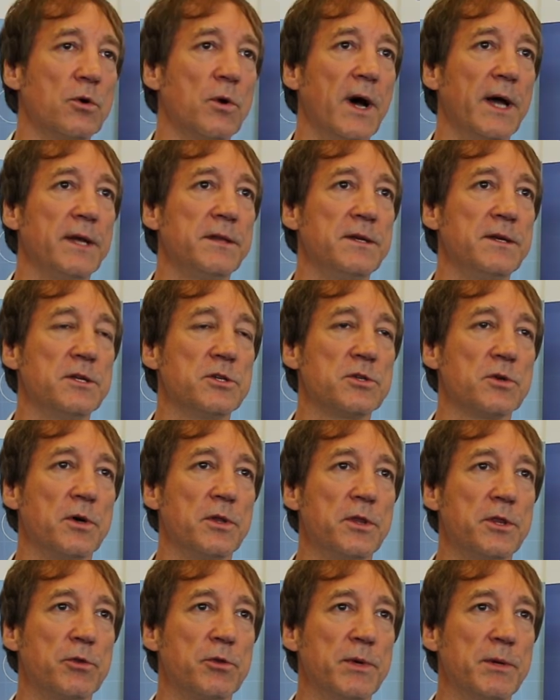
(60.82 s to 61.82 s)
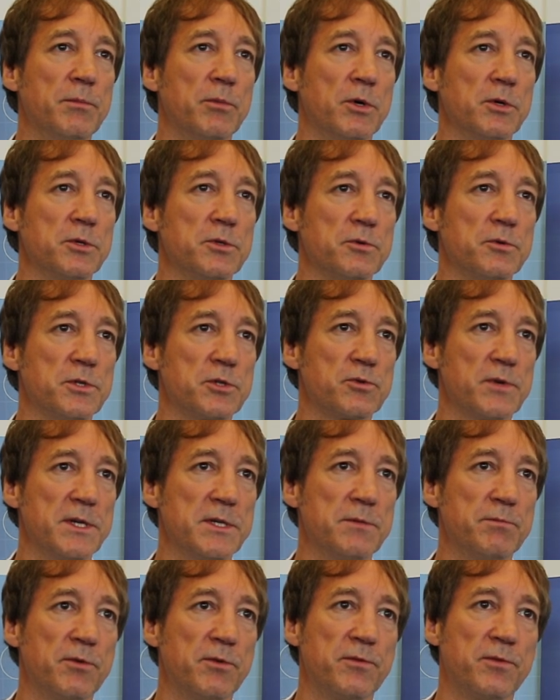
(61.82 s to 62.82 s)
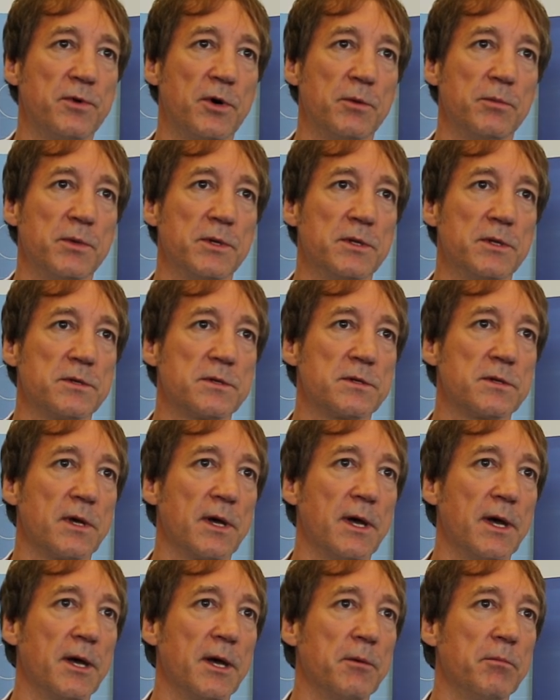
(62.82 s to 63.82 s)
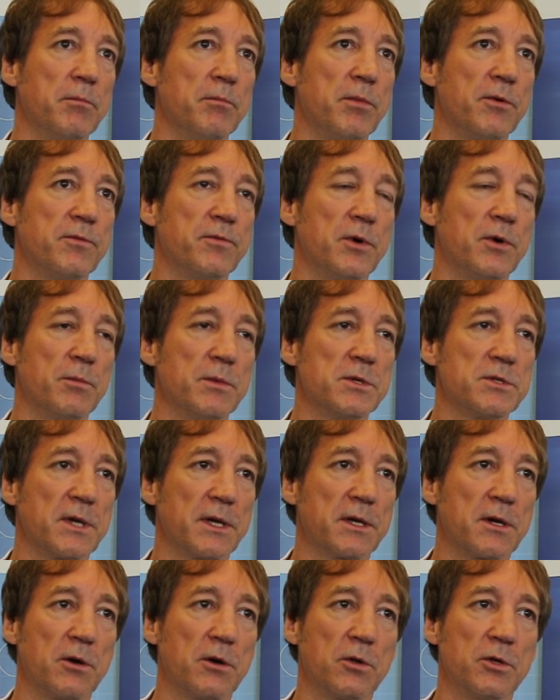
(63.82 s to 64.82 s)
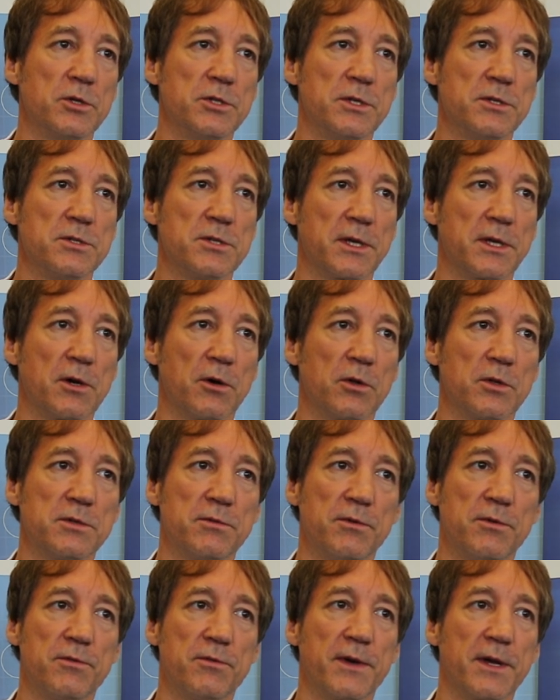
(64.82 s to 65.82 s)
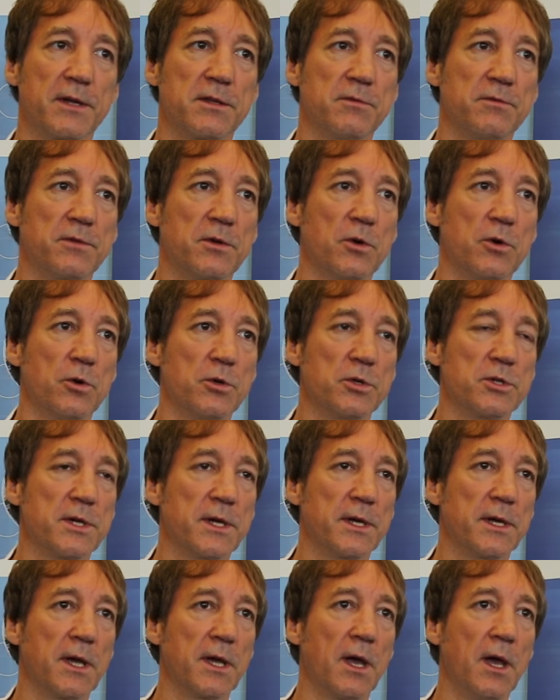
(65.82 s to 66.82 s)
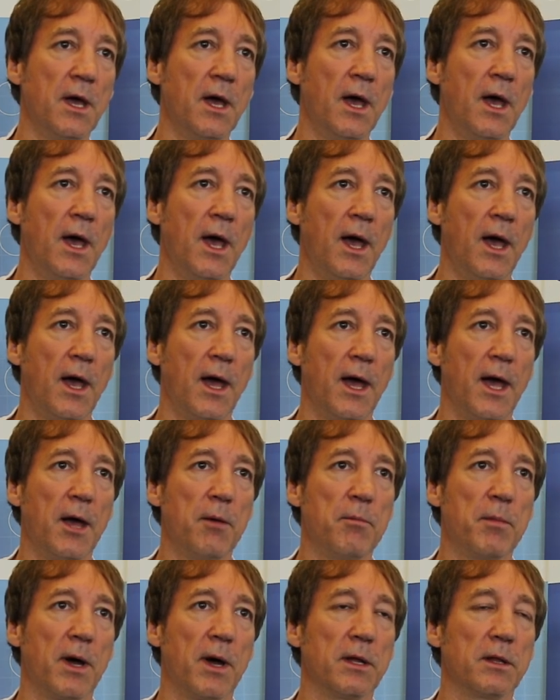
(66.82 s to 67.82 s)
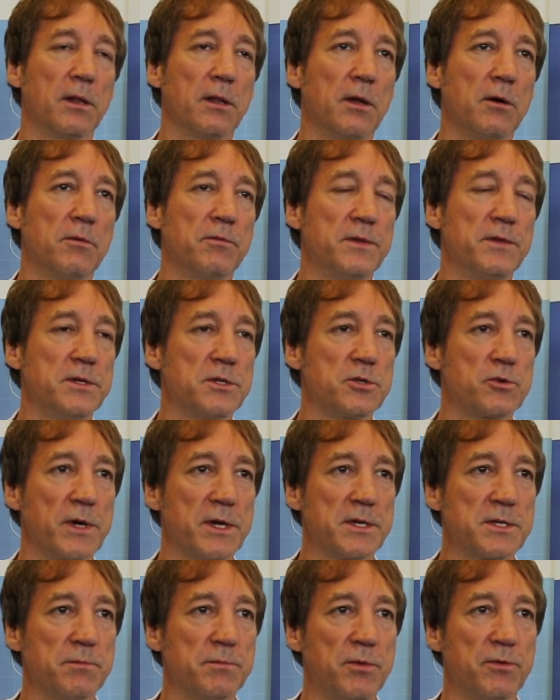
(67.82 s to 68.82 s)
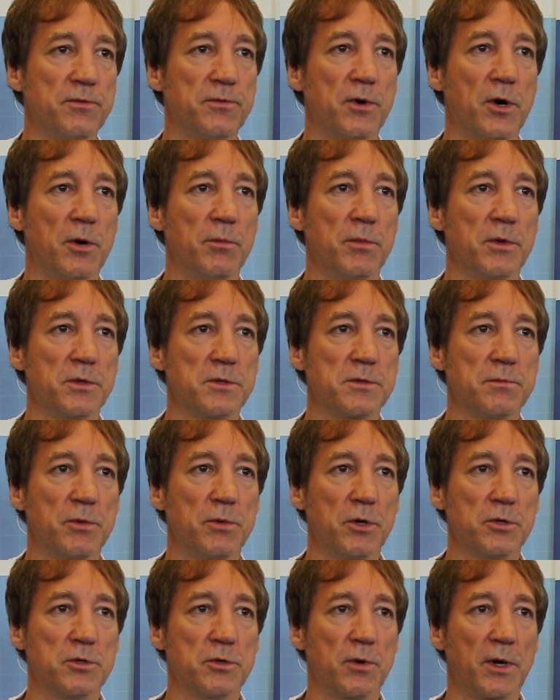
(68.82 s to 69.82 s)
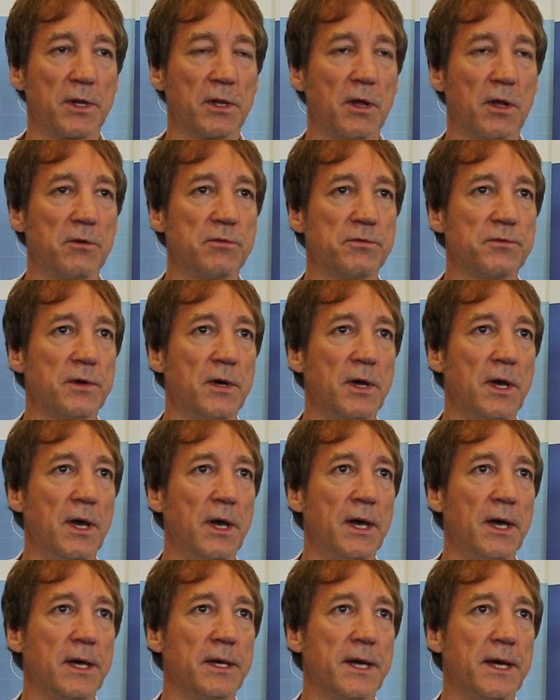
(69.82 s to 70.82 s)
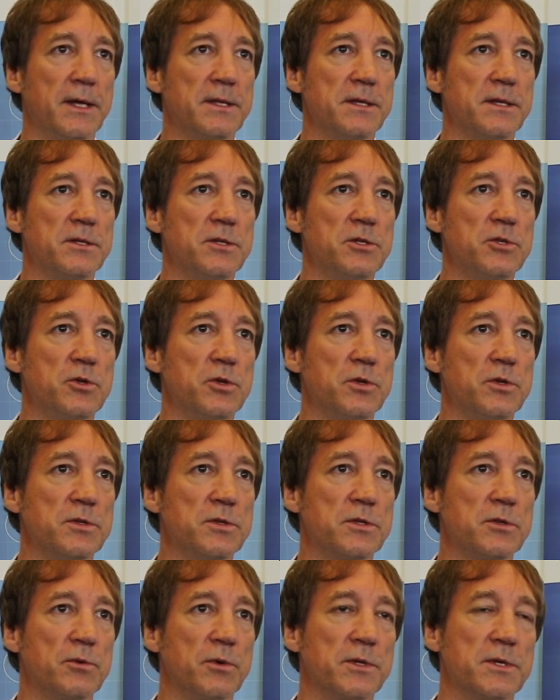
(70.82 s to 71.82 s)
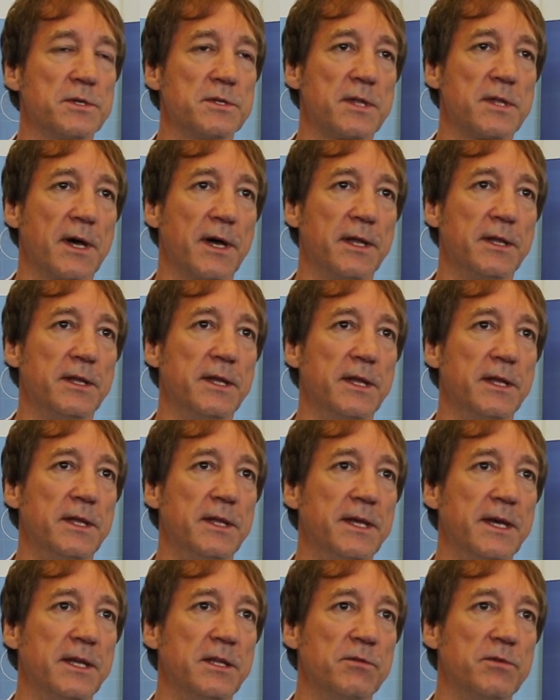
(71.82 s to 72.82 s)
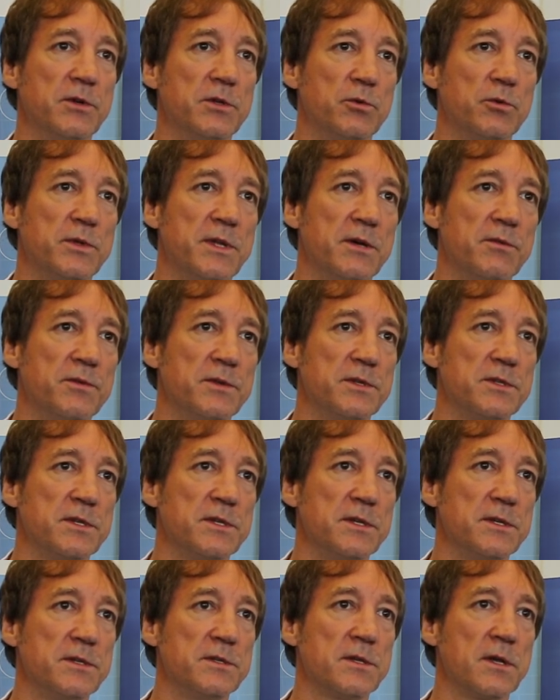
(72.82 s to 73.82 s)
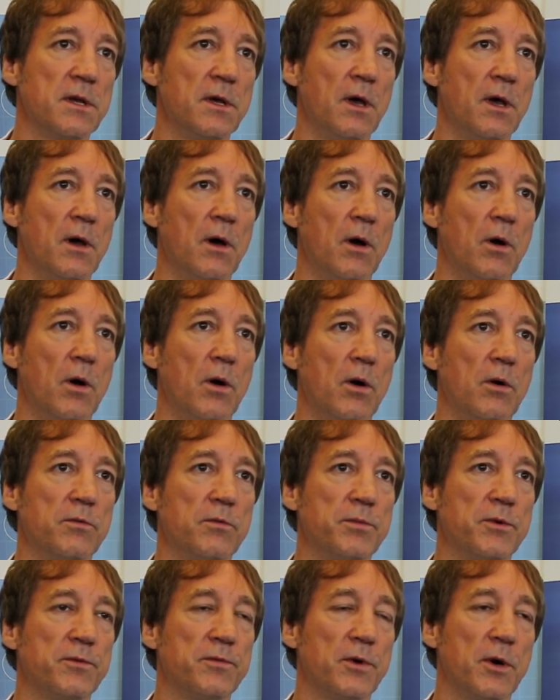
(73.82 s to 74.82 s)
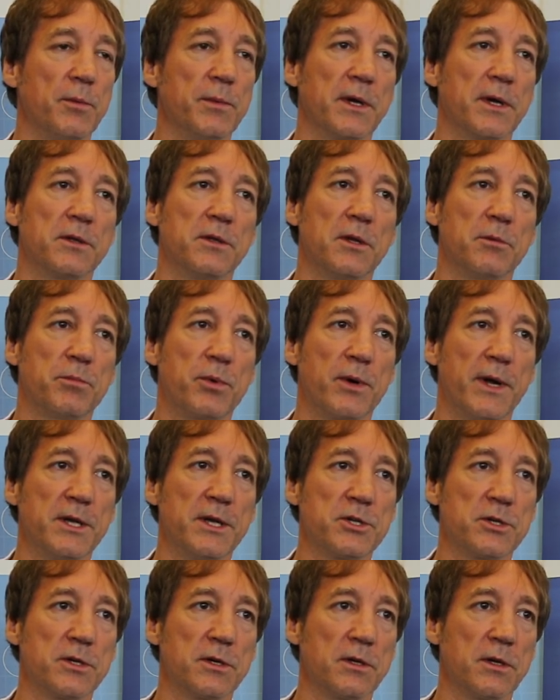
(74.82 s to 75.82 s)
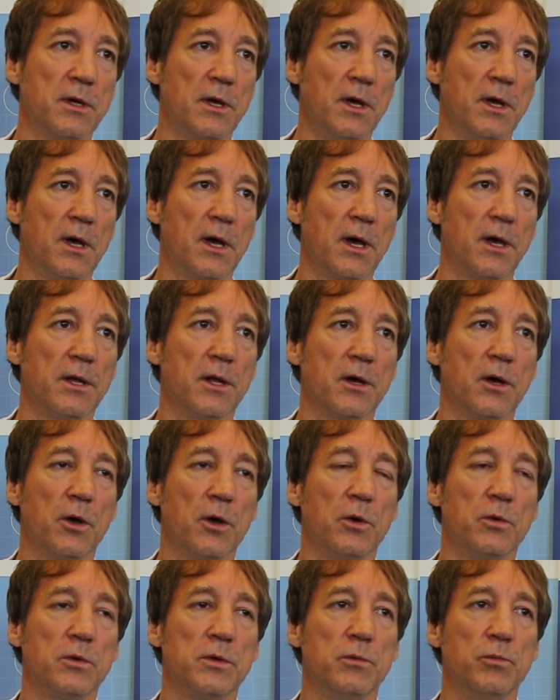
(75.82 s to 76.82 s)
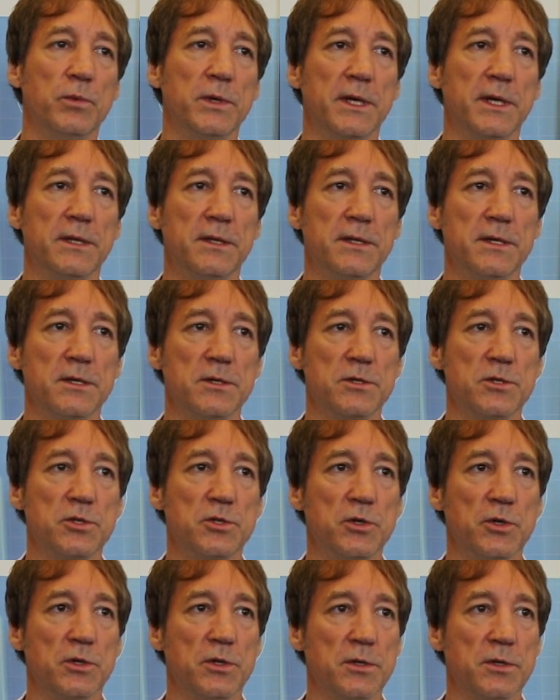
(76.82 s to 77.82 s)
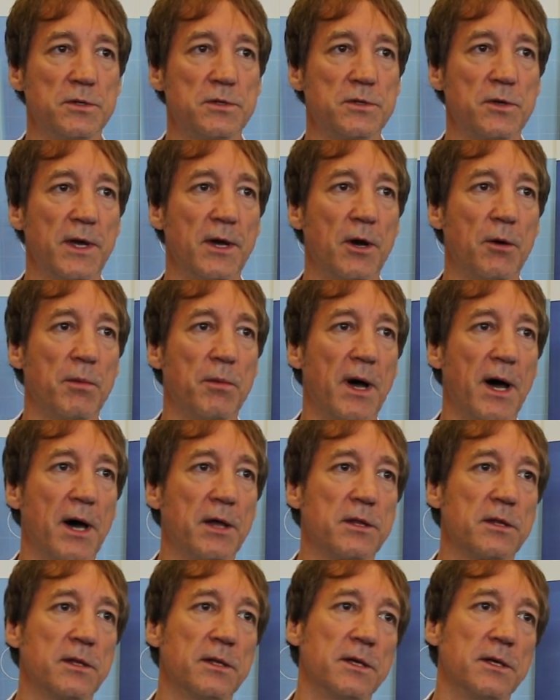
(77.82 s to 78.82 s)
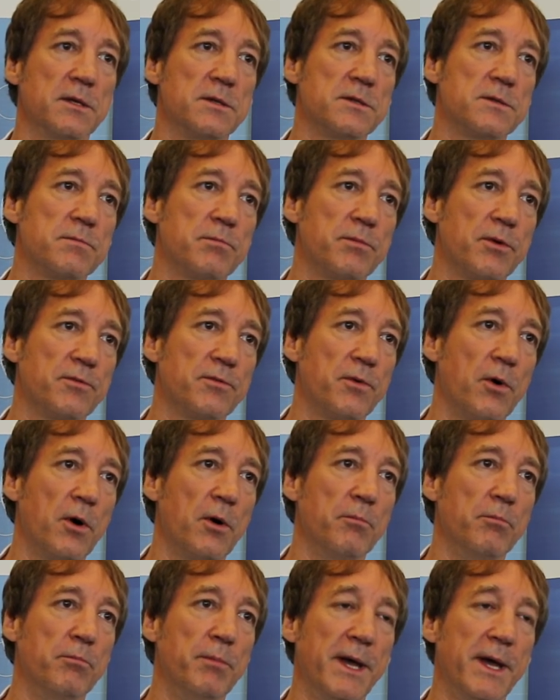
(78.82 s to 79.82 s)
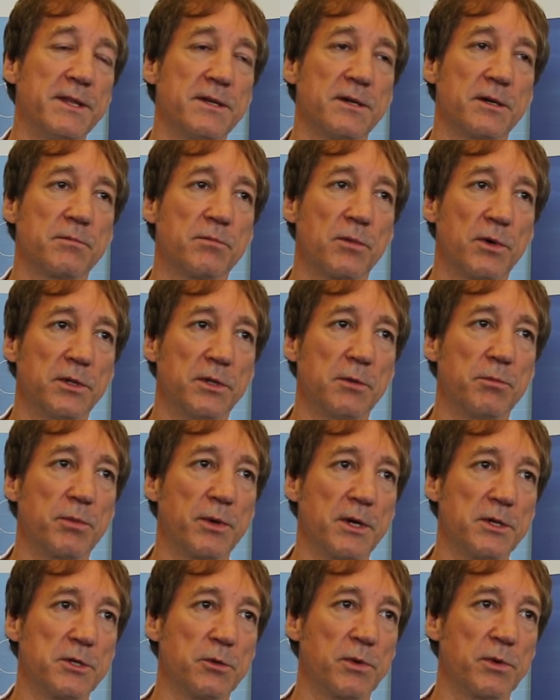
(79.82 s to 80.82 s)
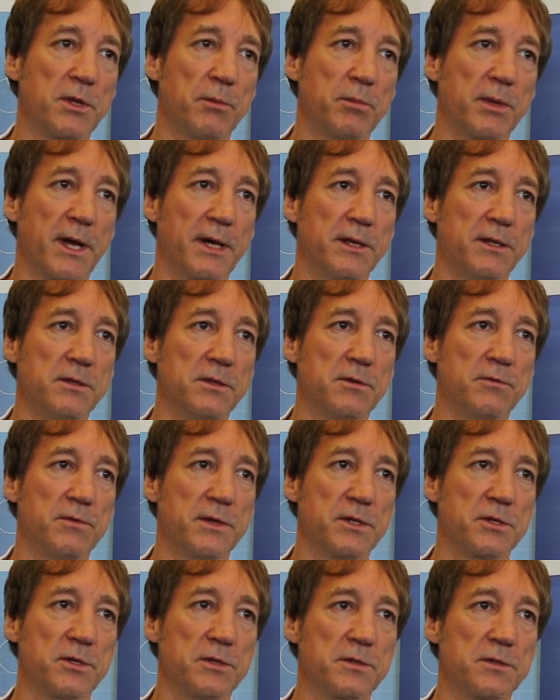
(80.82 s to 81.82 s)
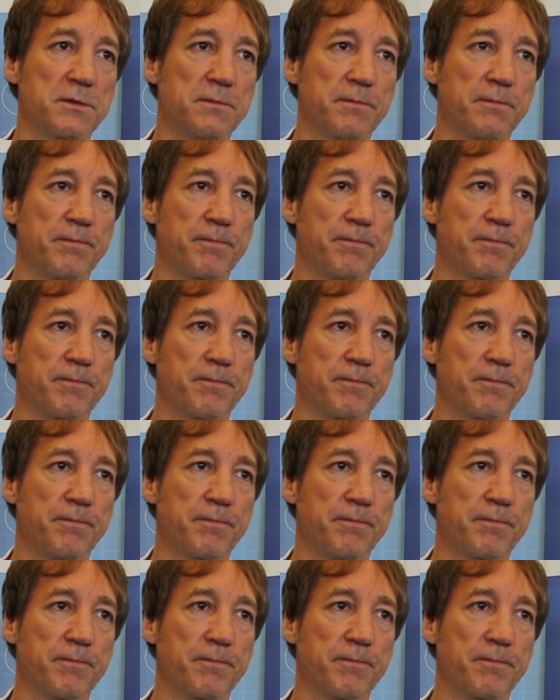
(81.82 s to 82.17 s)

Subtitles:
I teach on three modules: stress and performance, performance psychology, and psychology of effective coaching. I love the stress and performance module. I love getting students to understand the individual differences of performing under pressure and how we can teach students to help athletes perform better under pressure with applied interventions.